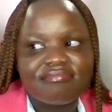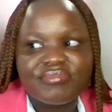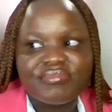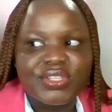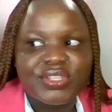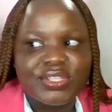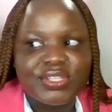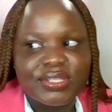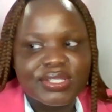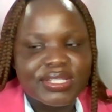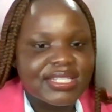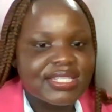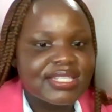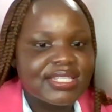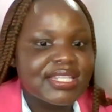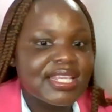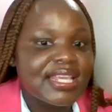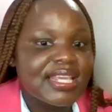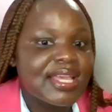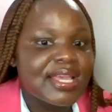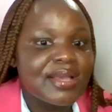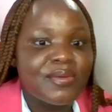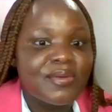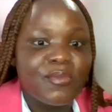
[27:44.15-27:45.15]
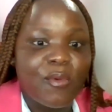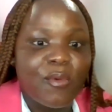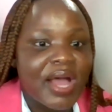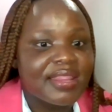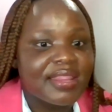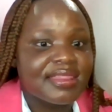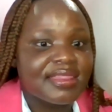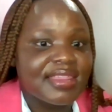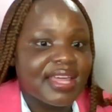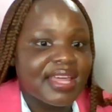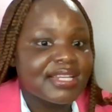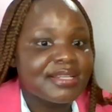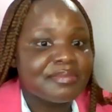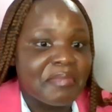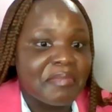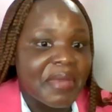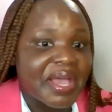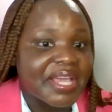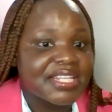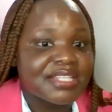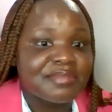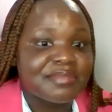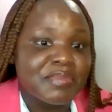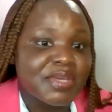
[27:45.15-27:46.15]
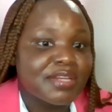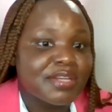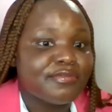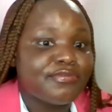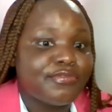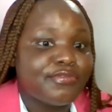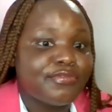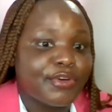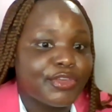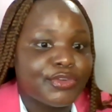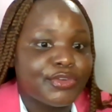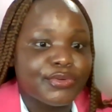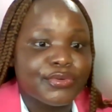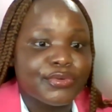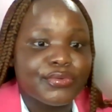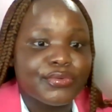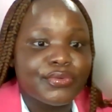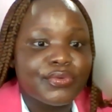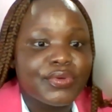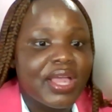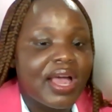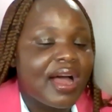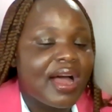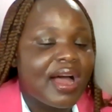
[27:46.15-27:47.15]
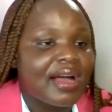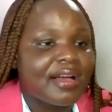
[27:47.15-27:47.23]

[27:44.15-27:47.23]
see what that might mean for you.